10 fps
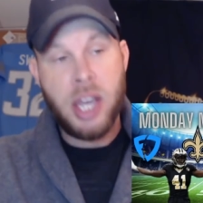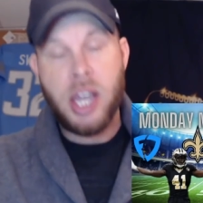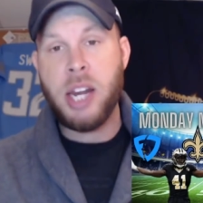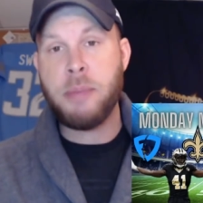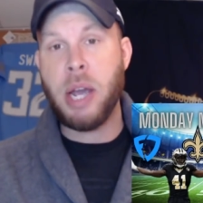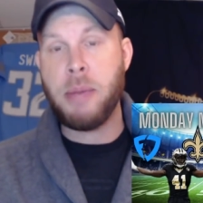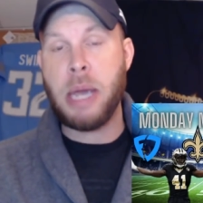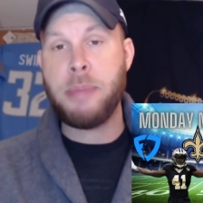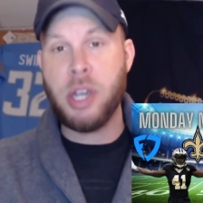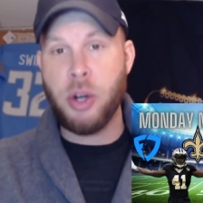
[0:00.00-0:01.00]
and it might,
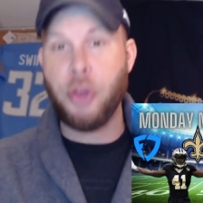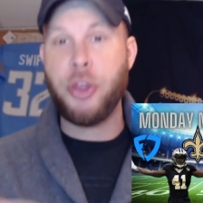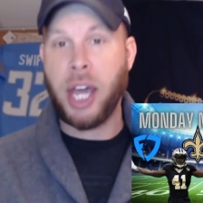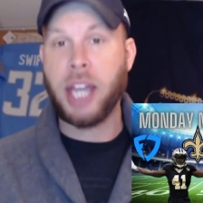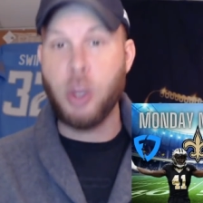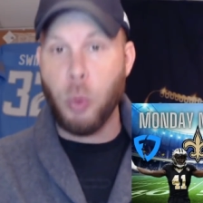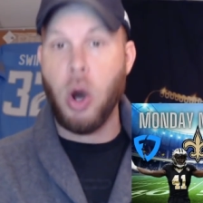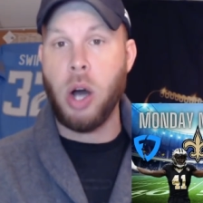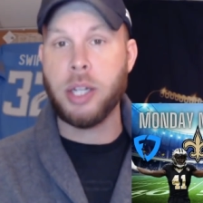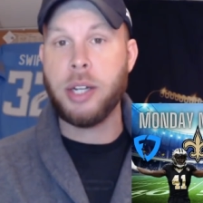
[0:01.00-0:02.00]
maybe it'll thicken the
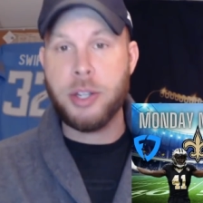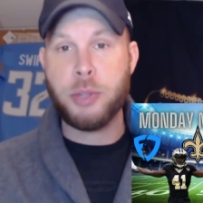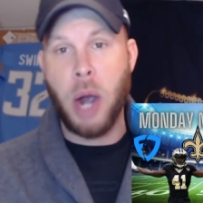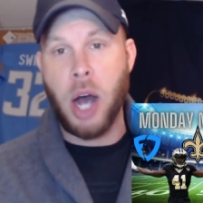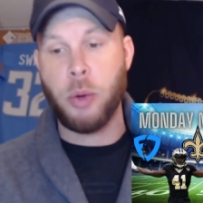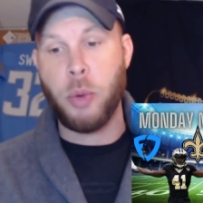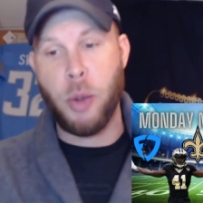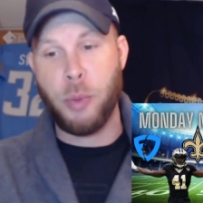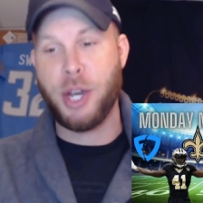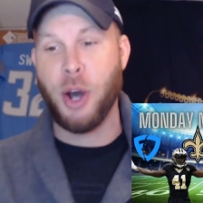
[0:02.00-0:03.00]
wallet as well,
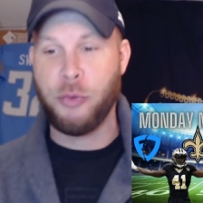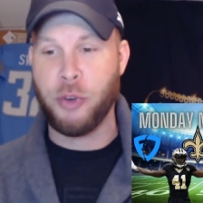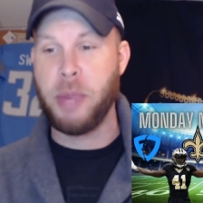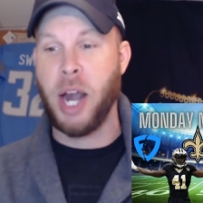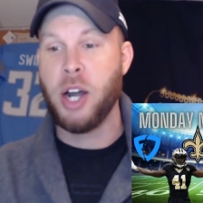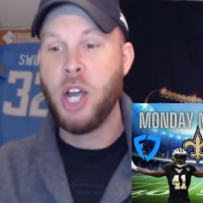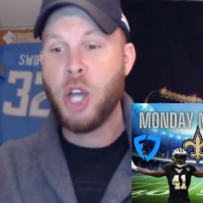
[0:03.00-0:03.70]
and we go from there.